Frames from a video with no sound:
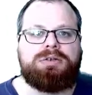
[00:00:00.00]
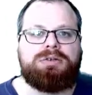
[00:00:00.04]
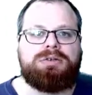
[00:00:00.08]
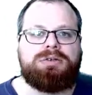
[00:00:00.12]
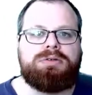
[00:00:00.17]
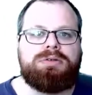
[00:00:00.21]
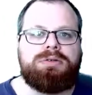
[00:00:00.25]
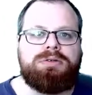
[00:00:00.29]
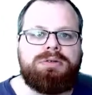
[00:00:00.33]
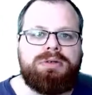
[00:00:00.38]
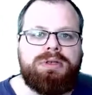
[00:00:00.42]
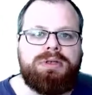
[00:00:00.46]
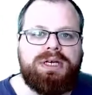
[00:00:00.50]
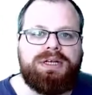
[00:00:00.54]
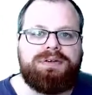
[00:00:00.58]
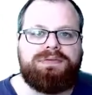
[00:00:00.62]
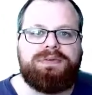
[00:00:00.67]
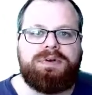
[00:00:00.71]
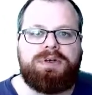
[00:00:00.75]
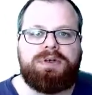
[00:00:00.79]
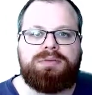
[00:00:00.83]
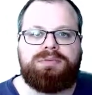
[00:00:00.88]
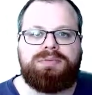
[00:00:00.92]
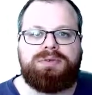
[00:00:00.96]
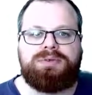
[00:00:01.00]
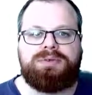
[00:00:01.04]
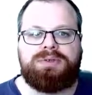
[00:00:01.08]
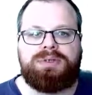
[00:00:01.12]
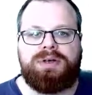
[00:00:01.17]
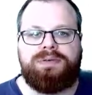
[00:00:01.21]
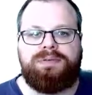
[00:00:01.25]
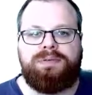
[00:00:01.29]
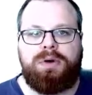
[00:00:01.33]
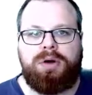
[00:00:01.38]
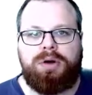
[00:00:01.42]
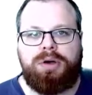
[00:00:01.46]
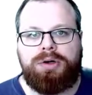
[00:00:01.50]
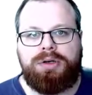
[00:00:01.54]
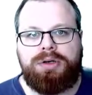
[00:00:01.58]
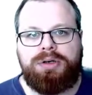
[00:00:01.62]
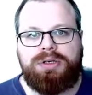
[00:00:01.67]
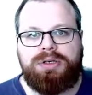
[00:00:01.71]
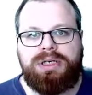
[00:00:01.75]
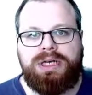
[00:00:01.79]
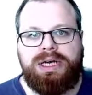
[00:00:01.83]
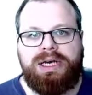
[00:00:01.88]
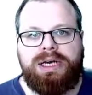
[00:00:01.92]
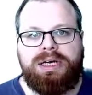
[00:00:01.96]
To do that, we compute the
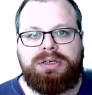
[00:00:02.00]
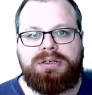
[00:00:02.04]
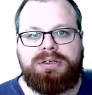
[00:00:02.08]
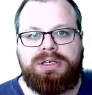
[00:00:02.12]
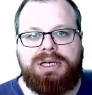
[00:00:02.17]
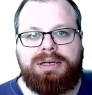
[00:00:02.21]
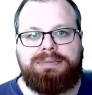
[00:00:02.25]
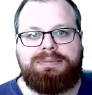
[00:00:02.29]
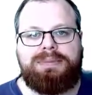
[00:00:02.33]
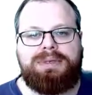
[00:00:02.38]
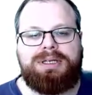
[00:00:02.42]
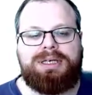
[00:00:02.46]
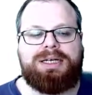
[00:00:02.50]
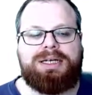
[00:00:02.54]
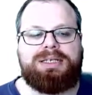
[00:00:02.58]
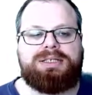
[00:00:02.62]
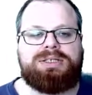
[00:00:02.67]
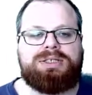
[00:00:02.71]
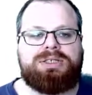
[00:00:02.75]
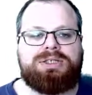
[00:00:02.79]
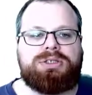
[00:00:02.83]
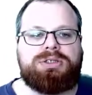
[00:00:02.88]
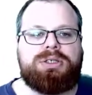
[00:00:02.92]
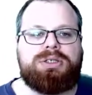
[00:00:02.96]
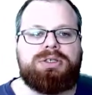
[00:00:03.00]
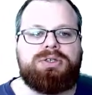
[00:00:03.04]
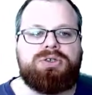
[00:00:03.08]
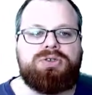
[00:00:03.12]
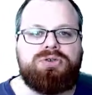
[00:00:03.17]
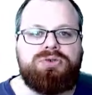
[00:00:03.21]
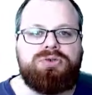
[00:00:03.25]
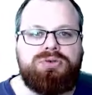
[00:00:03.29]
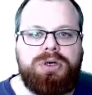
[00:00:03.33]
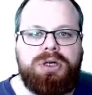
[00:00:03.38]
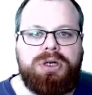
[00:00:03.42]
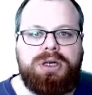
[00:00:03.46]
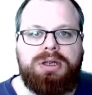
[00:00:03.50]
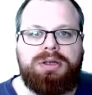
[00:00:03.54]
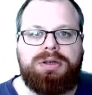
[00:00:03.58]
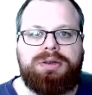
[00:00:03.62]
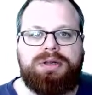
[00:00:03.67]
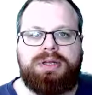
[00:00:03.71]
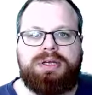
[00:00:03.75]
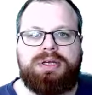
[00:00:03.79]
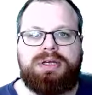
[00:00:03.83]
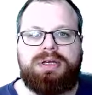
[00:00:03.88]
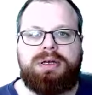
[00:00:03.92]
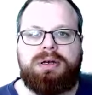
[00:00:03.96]
Voronoi diagram and the dual,
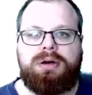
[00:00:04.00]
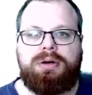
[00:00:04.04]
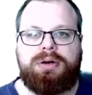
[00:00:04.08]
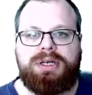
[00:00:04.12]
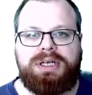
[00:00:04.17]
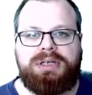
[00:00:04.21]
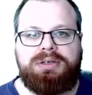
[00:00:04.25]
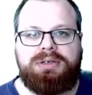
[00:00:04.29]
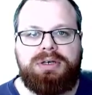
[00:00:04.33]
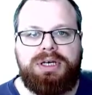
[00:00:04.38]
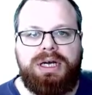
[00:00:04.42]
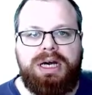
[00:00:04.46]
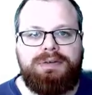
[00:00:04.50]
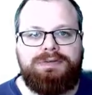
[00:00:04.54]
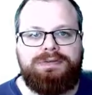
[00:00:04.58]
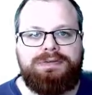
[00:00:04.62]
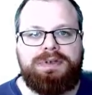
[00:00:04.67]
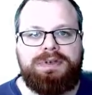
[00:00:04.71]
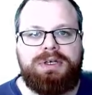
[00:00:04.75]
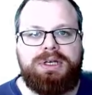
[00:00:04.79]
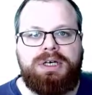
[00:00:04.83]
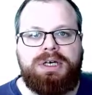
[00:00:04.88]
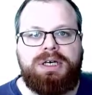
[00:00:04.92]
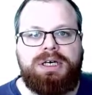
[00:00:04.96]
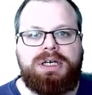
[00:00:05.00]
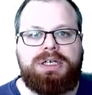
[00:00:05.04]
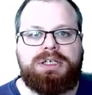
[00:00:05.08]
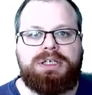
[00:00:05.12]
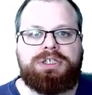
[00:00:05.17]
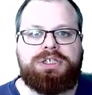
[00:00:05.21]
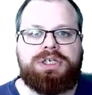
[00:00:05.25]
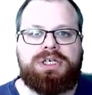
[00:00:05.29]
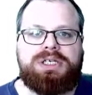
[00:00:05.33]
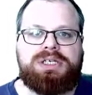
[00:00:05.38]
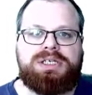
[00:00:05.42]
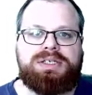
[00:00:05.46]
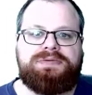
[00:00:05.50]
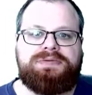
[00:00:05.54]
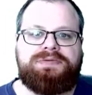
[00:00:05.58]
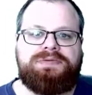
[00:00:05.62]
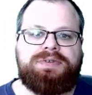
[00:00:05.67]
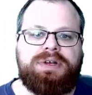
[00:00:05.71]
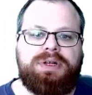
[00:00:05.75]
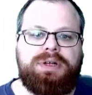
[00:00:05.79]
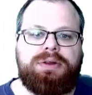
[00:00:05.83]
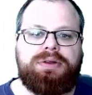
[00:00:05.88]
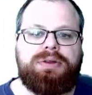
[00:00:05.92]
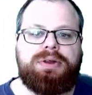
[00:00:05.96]
the Delaunay graph, and just
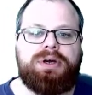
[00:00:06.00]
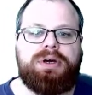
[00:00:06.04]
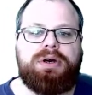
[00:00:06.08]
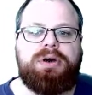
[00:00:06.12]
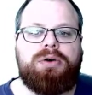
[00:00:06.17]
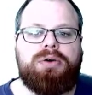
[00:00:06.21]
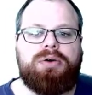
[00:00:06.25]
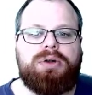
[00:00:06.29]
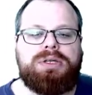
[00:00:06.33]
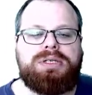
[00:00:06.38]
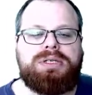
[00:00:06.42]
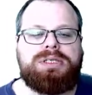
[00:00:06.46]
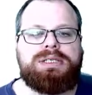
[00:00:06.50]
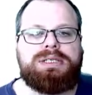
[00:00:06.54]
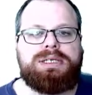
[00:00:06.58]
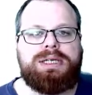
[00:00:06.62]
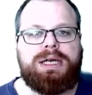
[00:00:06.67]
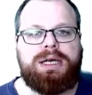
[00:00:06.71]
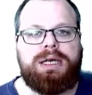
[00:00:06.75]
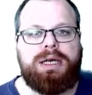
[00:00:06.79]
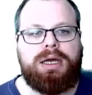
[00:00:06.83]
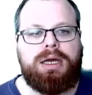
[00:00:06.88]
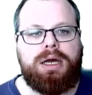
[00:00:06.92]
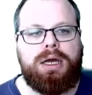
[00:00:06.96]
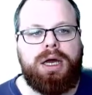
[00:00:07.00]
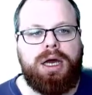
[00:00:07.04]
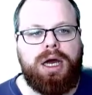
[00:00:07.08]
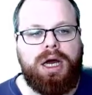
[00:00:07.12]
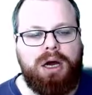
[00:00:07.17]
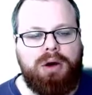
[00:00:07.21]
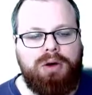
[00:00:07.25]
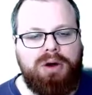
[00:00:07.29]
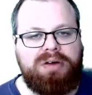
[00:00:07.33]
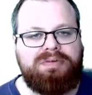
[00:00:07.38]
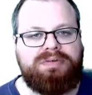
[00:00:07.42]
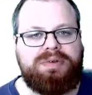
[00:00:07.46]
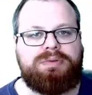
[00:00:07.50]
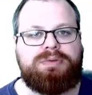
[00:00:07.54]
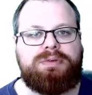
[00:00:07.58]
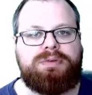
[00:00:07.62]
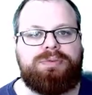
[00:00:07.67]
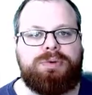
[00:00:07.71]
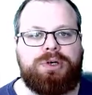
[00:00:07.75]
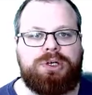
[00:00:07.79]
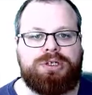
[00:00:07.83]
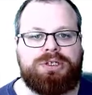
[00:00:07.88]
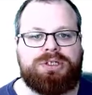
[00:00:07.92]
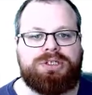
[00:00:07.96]
fill the holes however
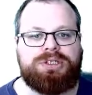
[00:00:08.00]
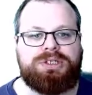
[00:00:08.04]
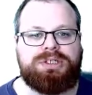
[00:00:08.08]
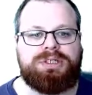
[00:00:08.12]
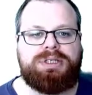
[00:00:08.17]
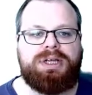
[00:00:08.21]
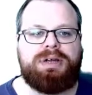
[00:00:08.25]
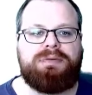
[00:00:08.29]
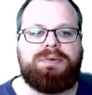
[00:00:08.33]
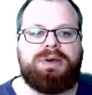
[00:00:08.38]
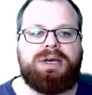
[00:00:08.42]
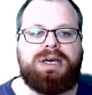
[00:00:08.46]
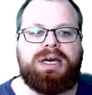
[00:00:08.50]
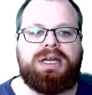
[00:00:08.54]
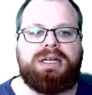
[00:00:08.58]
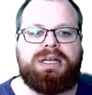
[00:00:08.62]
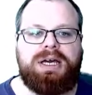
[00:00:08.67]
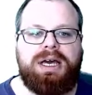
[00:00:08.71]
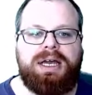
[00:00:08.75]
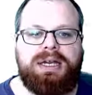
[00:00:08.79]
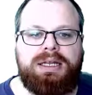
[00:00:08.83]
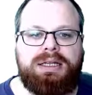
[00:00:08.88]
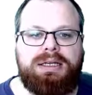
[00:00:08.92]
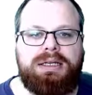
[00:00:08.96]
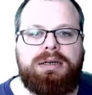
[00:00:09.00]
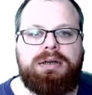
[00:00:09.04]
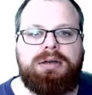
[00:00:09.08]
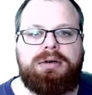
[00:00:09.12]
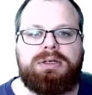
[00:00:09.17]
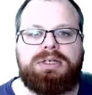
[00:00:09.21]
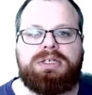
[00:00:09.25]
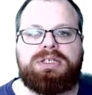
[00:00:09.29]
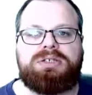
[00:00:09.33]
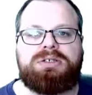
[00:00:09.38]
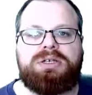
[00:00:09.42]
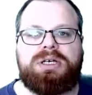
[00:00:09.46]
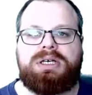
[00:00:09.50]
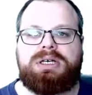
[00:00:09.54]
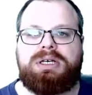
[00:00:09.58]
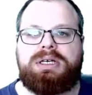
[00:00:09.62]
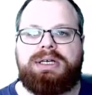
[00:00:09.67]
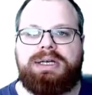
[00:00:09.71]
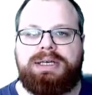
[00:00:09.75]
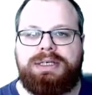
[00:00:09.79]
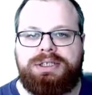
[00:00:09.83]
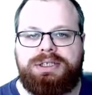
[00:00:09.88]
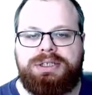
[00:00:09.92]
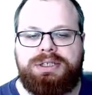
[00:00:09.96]
we want, and then we get any Delaunay
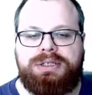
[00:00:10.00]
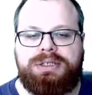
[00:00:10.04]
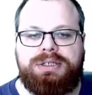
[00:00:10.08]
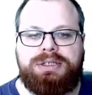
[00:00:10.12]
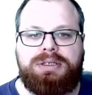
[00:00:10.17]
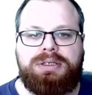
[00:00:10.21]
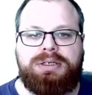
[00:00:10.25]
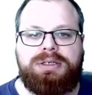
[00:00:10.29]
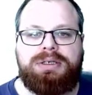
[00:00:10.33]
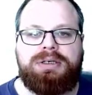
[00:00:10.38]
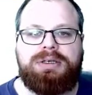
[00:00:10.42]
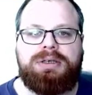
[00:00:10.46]
triangulation.